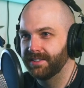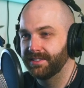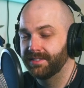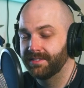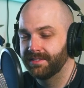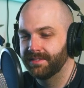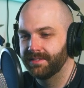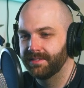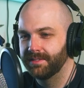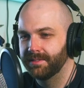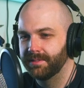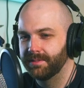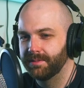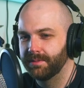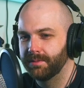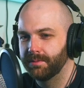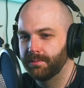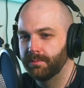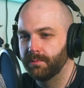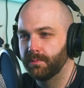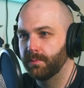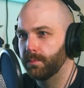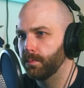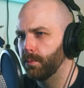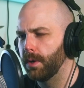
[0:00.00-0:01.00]
She's got
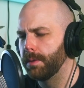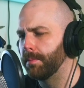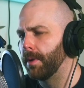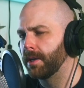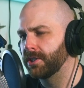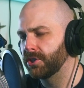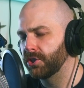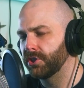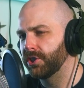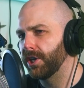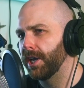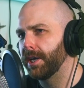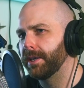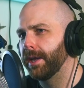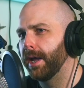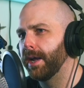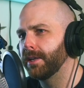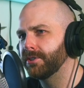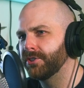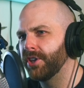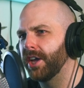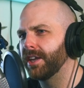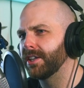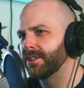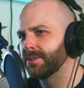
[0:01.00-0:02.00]
2. We measure DNA
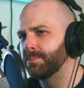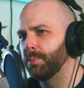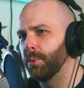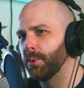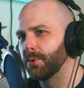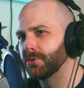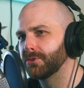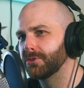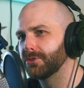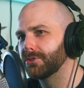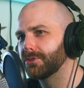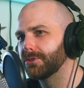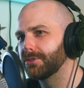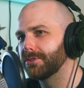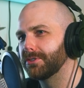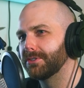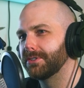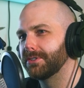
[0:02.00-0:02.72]
in tennis balls. Yeah.